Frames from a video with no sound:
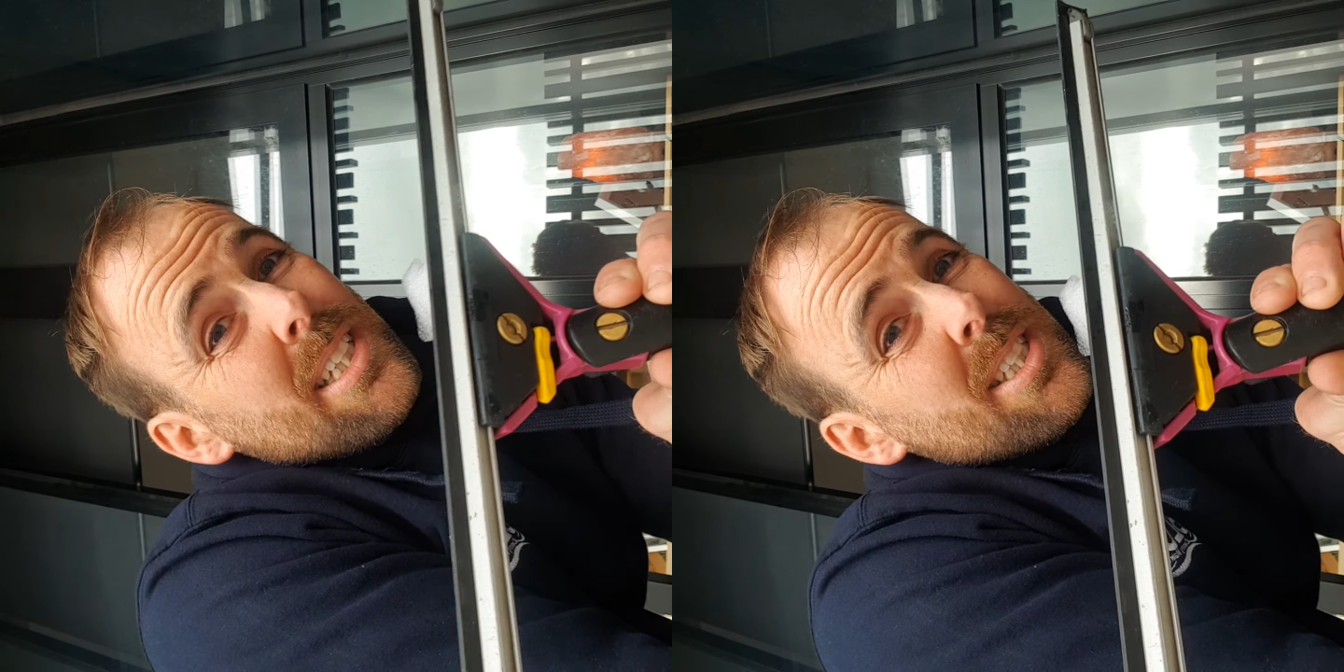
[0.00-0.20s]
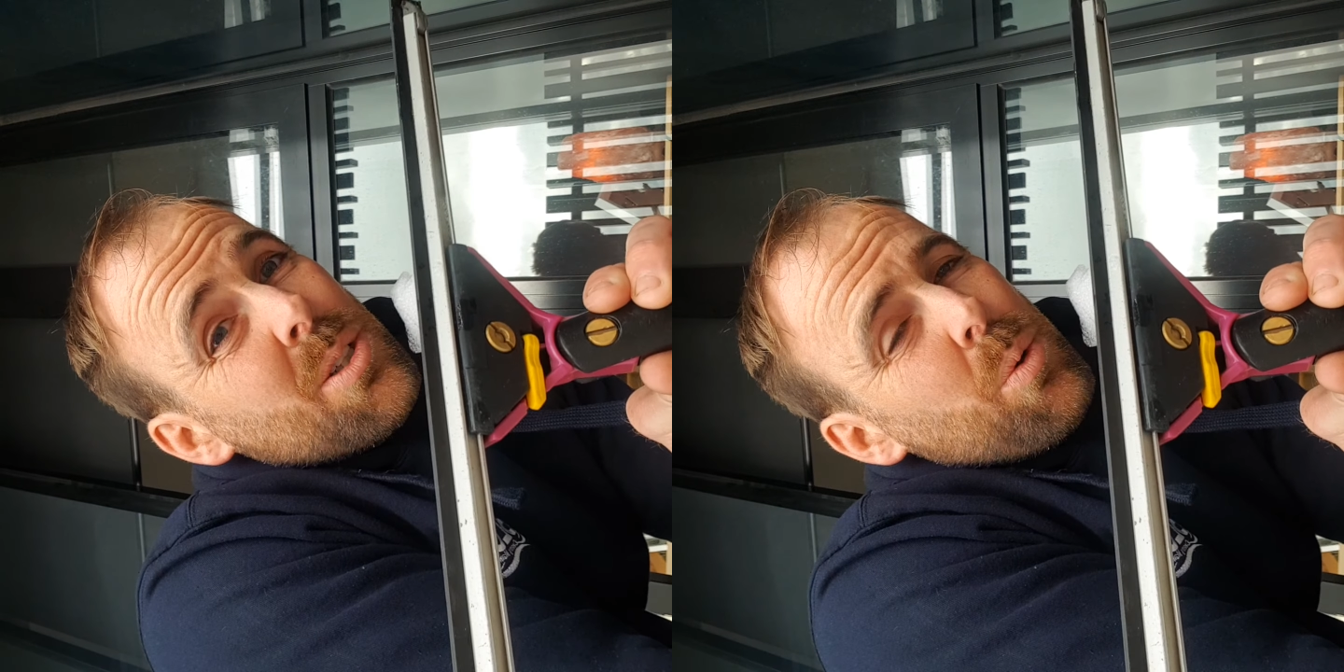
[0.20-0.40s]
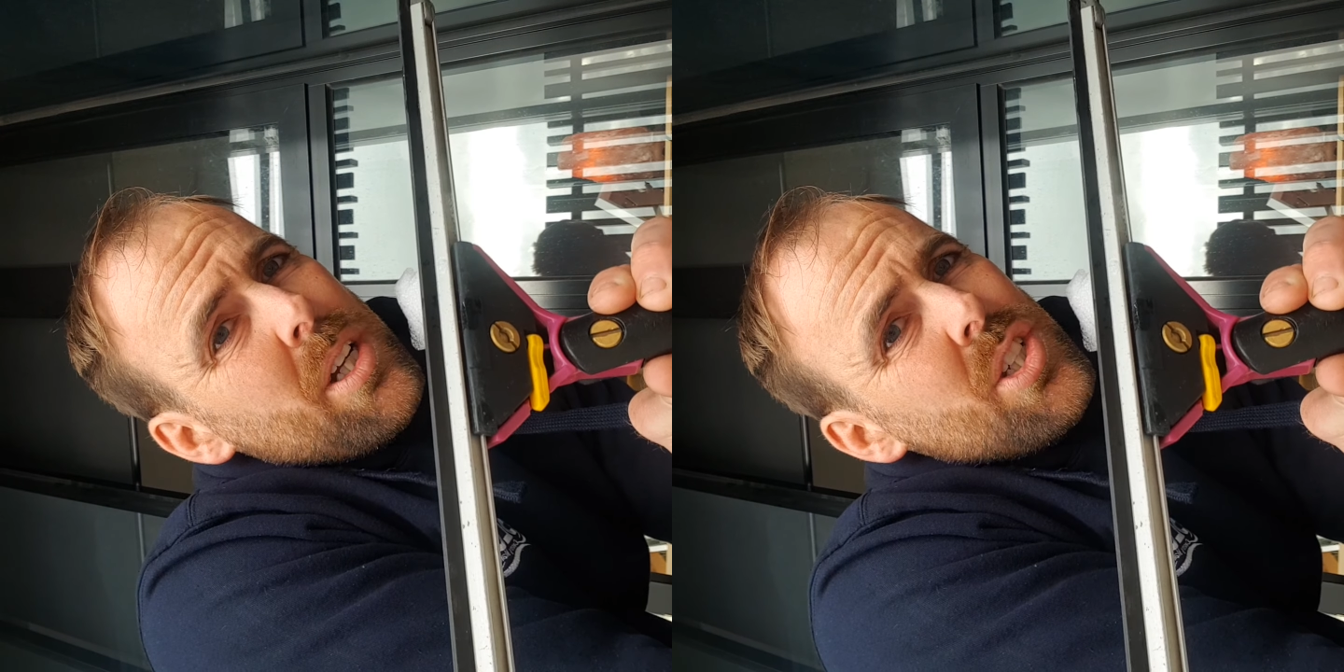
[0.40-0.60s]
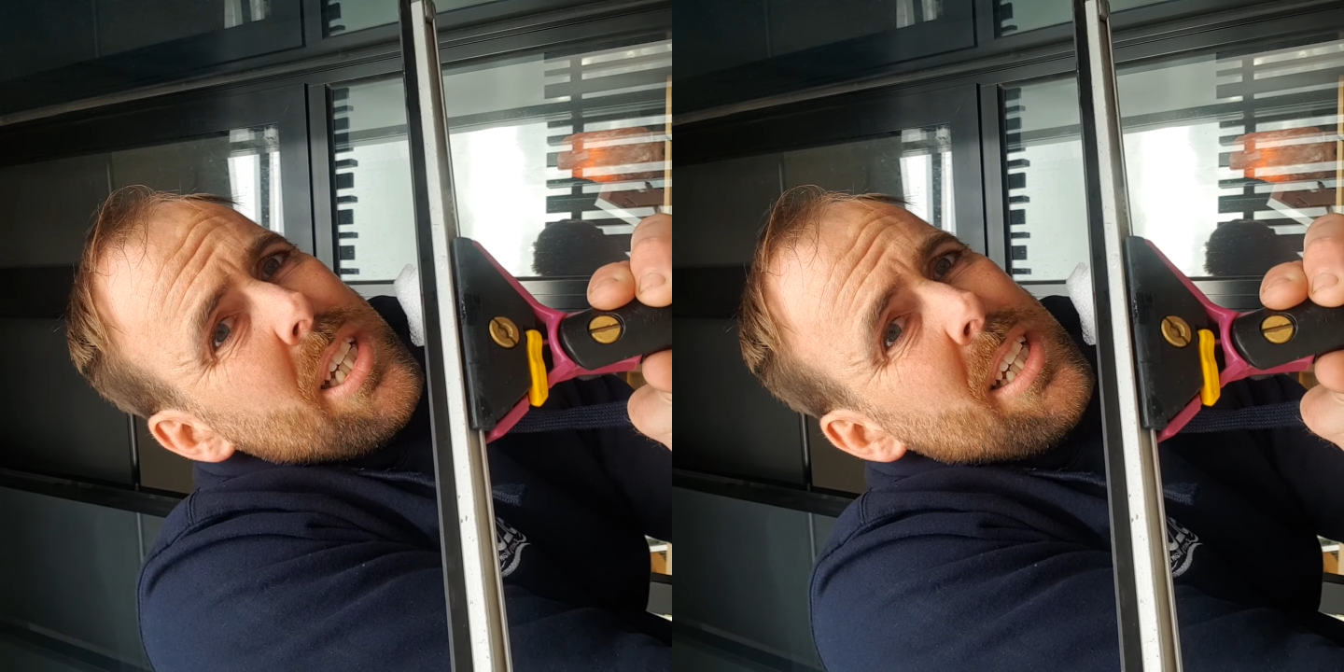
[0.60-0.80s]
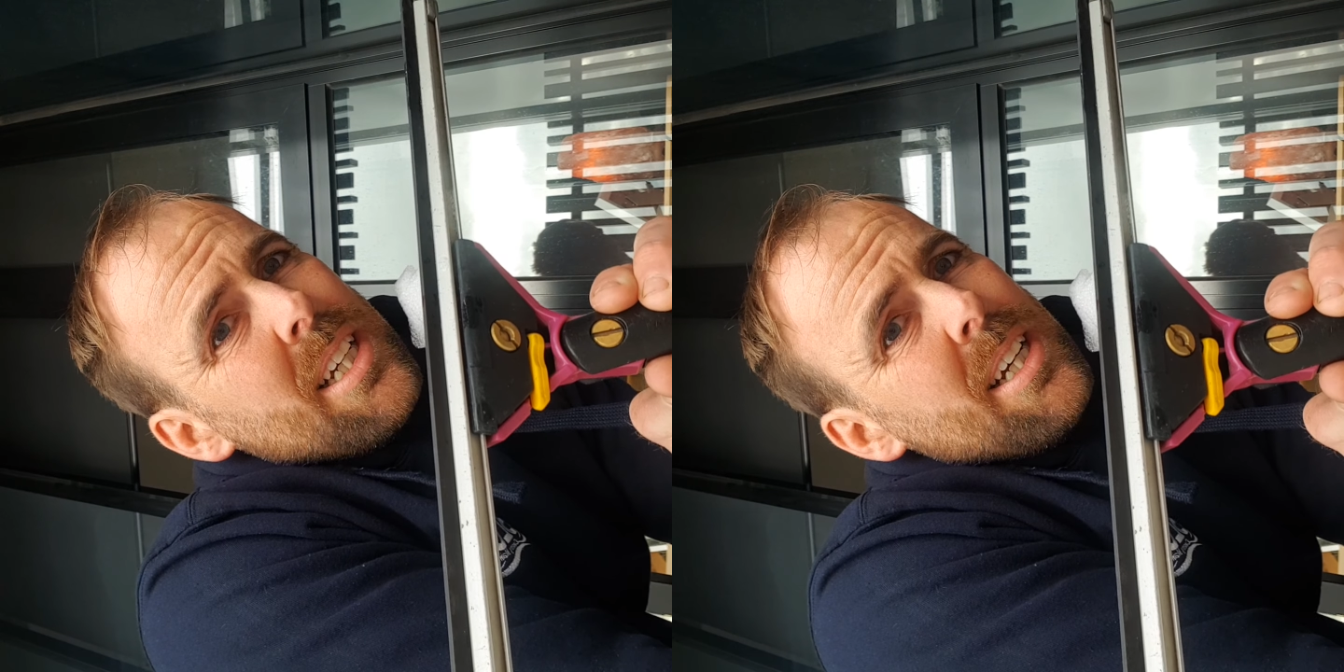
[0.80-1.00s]
this
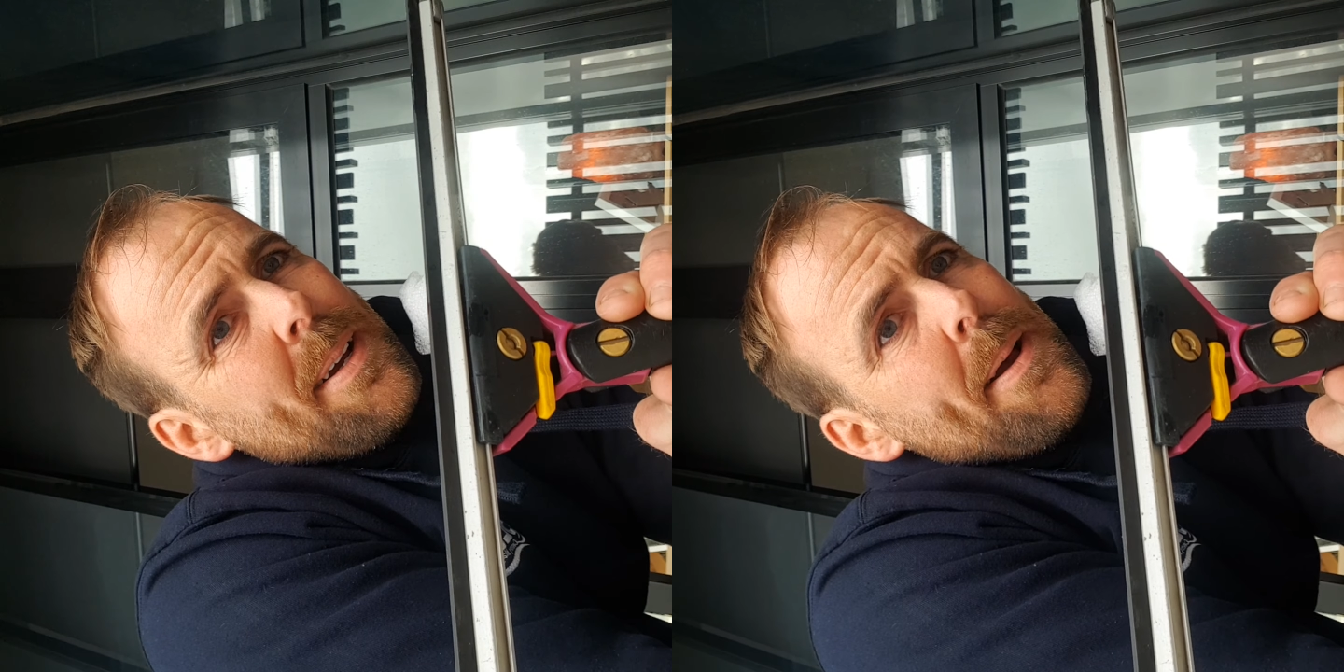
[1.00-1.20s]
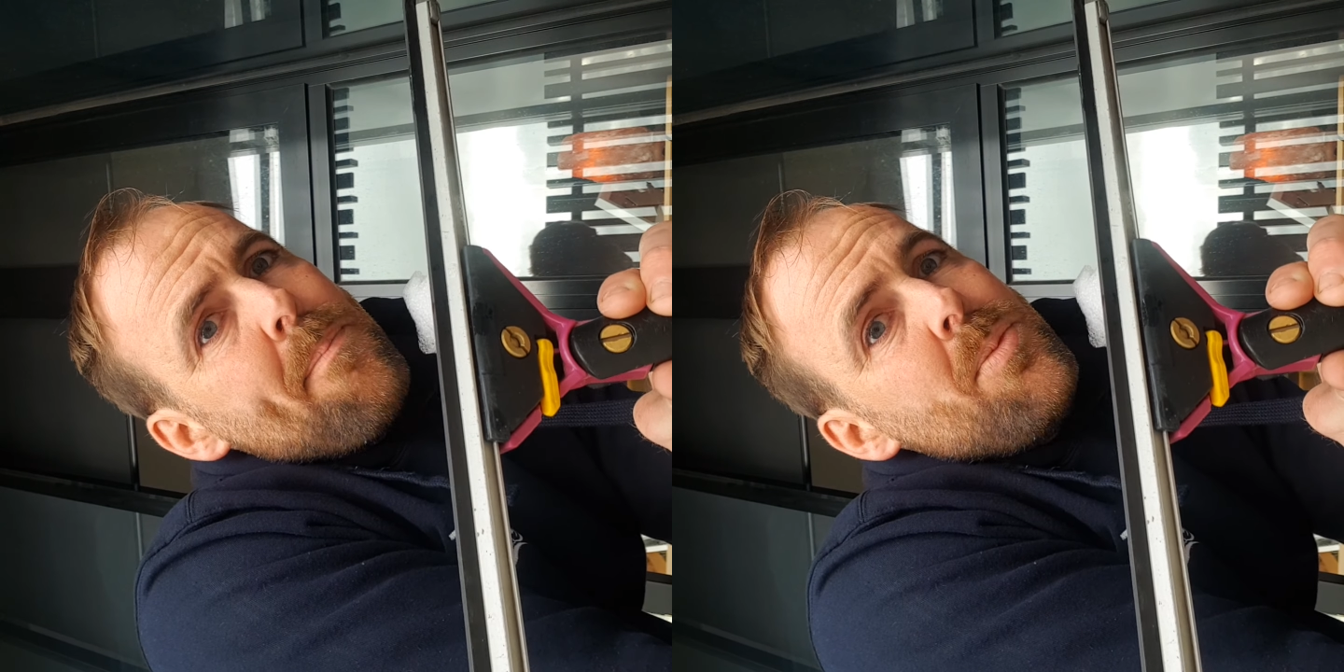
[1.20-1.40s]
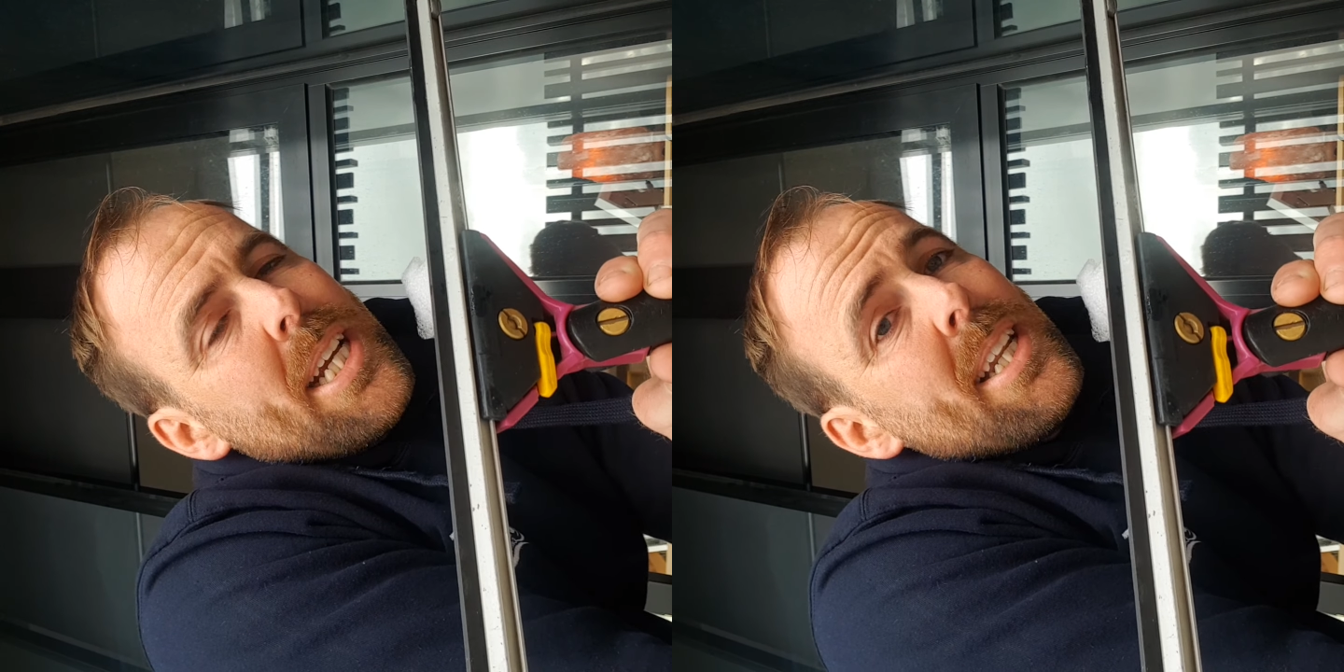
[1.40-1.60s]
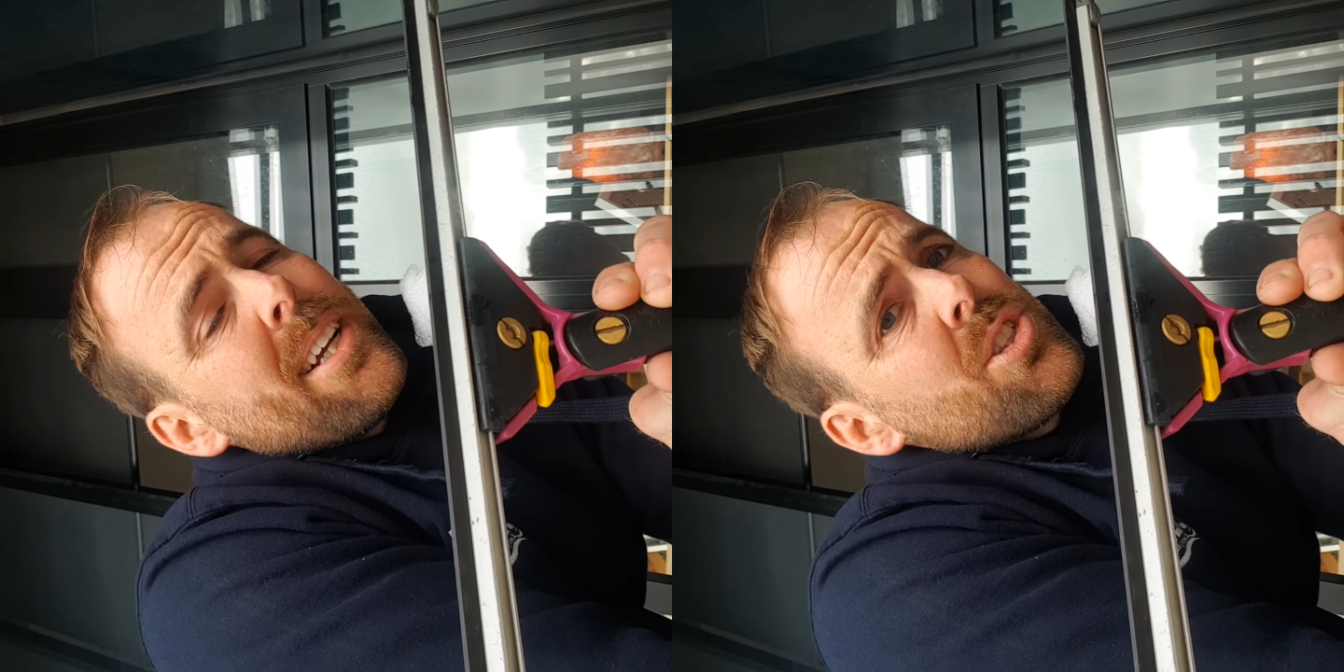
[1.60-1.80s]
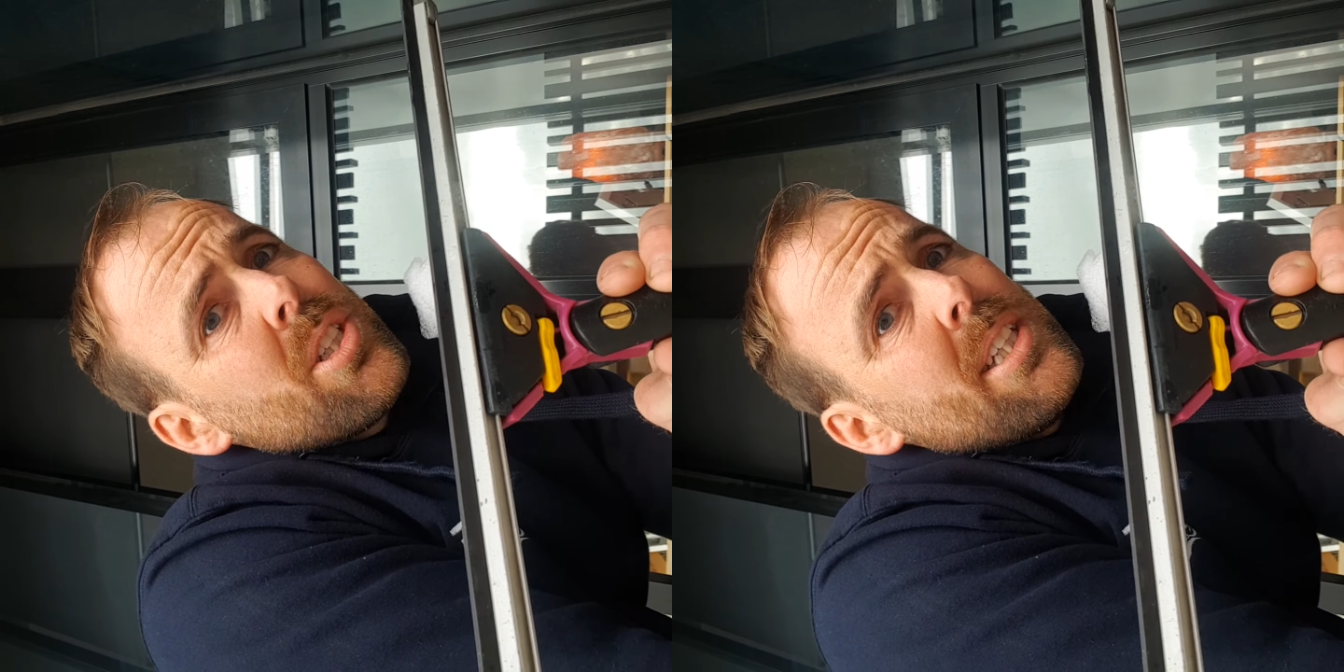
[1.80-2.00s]
squeegee, you can
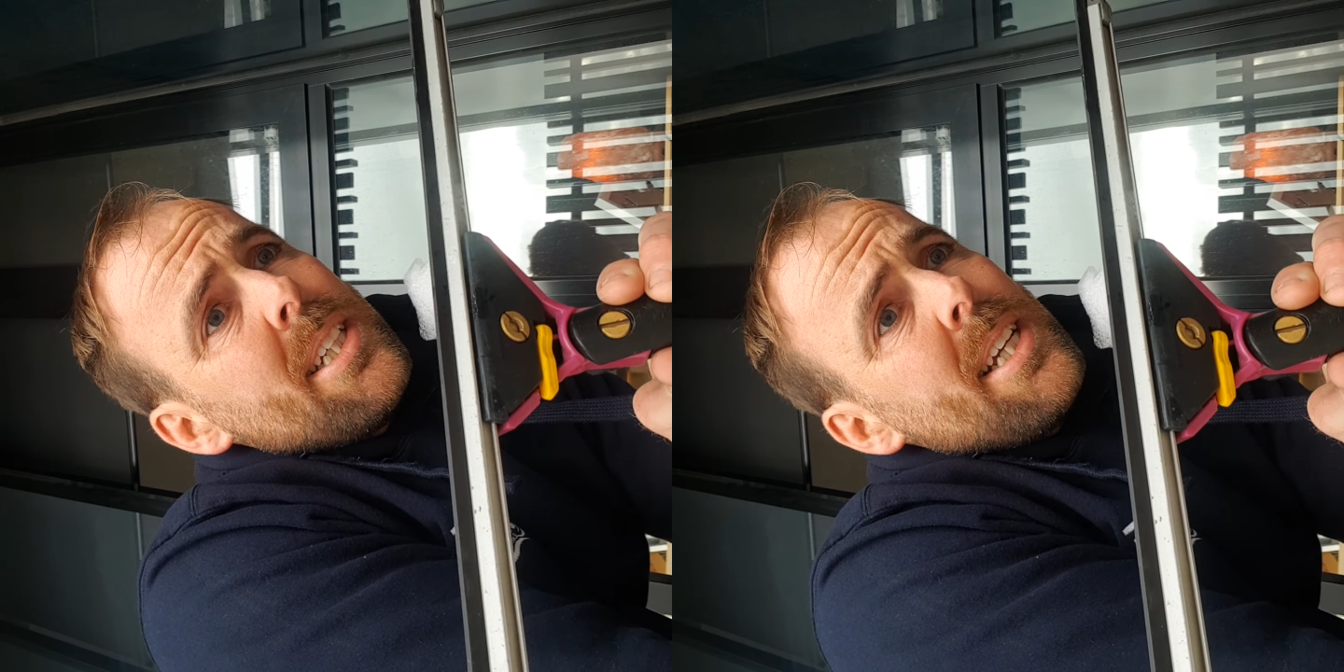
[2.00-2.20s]
actually,